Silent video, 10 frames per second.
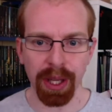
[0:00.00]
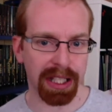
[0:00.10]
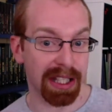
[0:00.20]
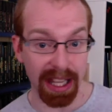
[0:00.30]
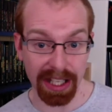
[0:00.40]

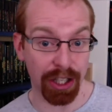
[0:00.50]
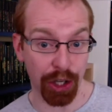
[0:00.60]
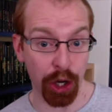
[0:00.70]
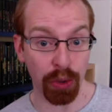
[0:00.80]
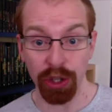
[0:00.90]
this is
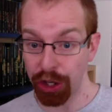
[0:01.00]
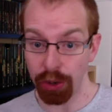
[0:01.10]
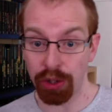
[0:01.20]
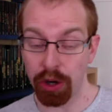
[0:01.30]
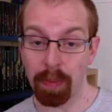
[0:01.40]
who you
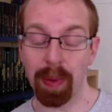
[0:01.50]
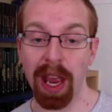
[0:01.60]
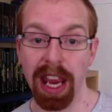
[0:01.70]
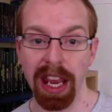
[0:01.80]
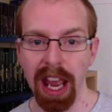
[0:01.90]
should
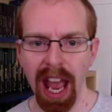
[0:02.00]
be,